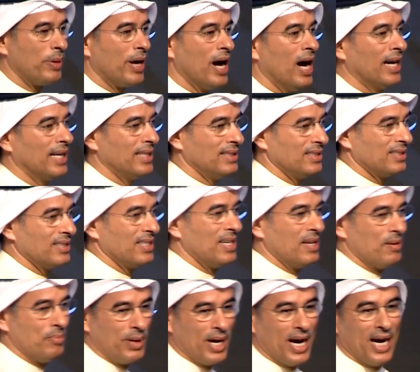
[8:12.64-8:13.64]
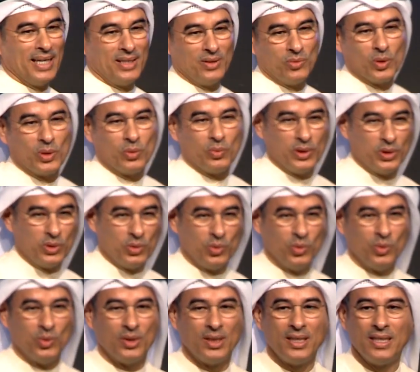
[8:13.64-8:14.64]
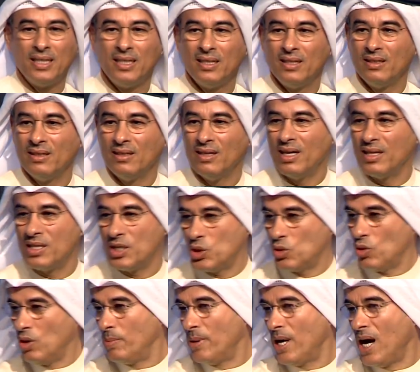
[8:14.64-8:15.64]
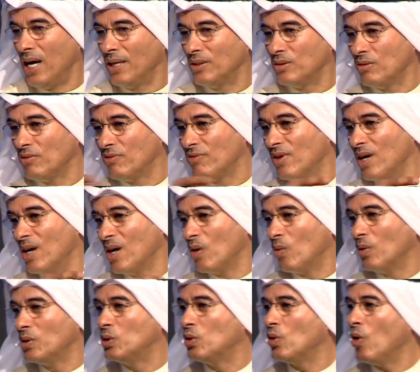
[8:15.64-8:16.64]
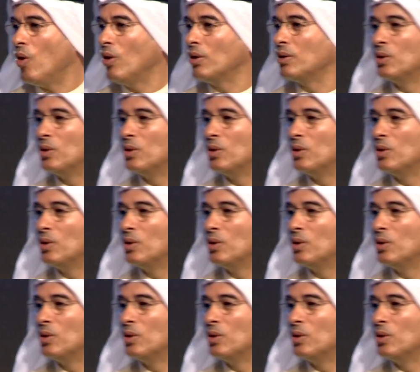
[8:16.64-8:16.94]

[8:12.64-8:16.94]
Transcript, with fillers: behind, behind what we do and the story behind of what you all